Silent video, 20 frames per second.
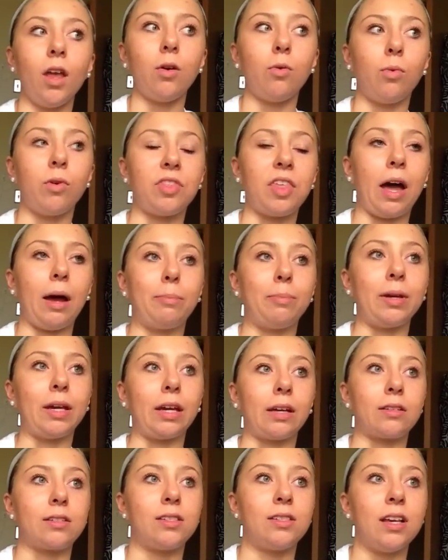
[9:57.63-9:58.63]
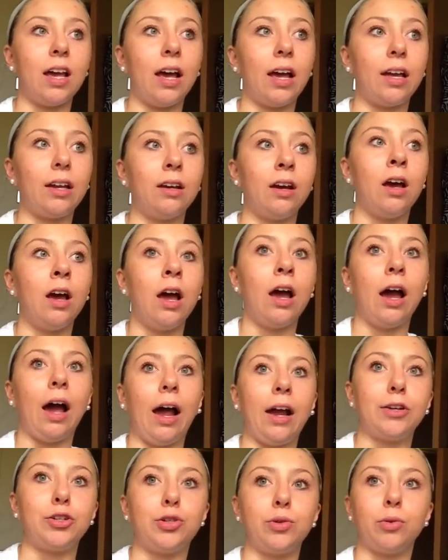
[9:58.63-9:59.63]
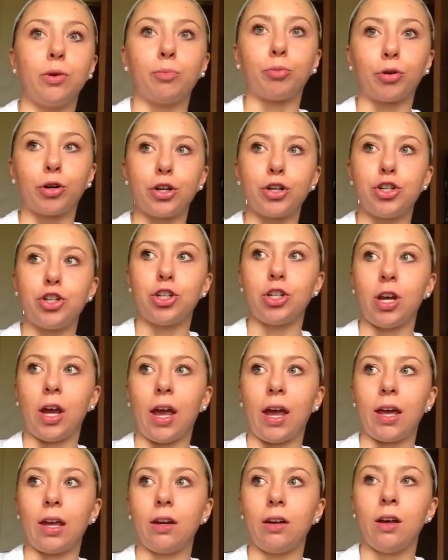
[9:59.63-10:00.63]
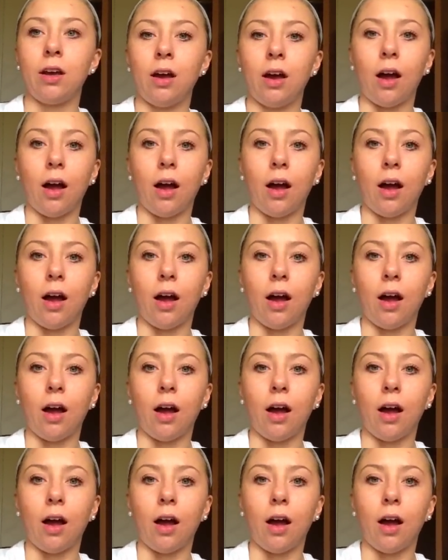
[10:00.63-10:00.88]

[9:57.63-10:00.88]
With that being said, I do appreciate